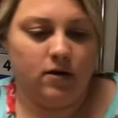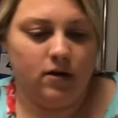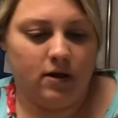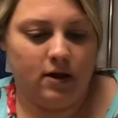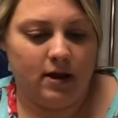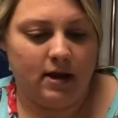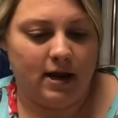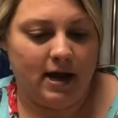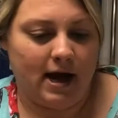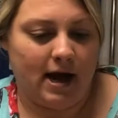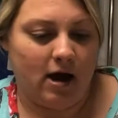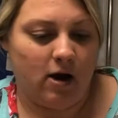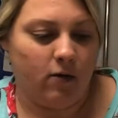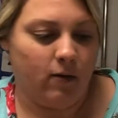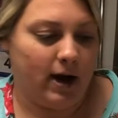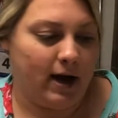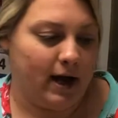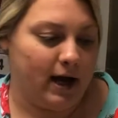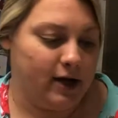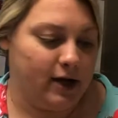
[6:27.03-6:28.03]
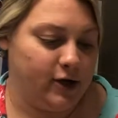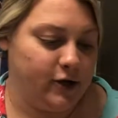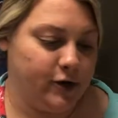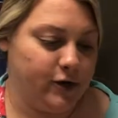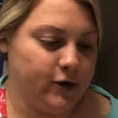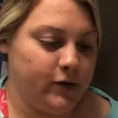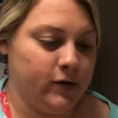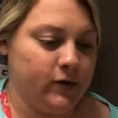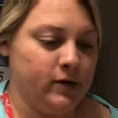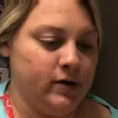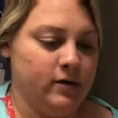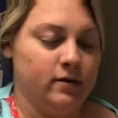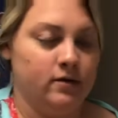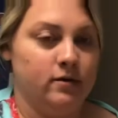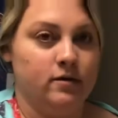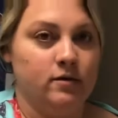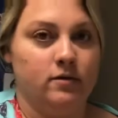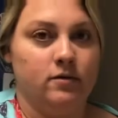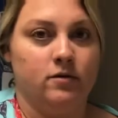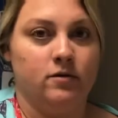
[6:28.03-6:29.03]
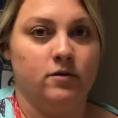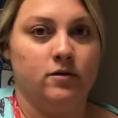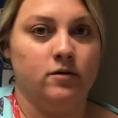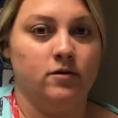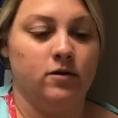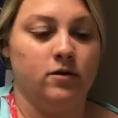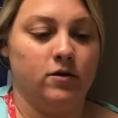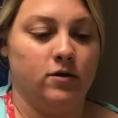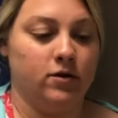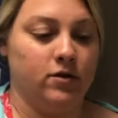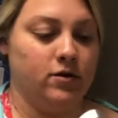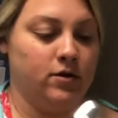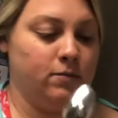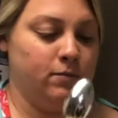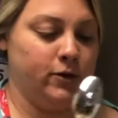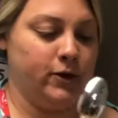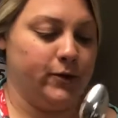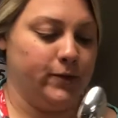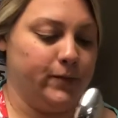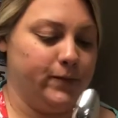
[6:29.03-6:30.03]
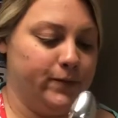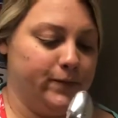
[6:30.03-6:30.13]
now I got to do the blue.